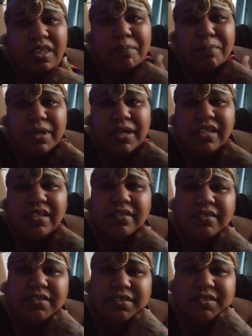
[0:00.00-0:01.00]
But
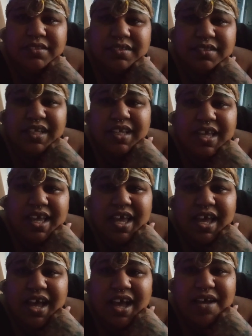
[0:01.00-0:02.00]

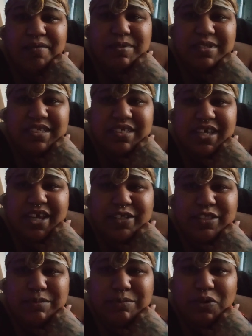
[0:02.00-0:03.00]
I will see y'all
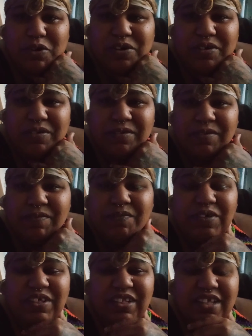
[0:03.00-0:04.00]
tomorrow
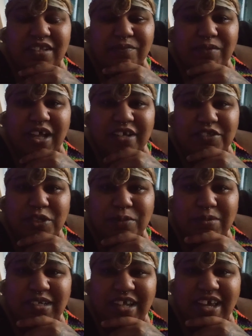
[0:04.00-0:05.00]
for another
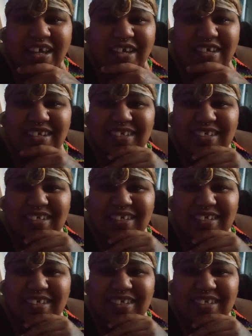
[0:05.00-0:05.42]
Vlogtober day.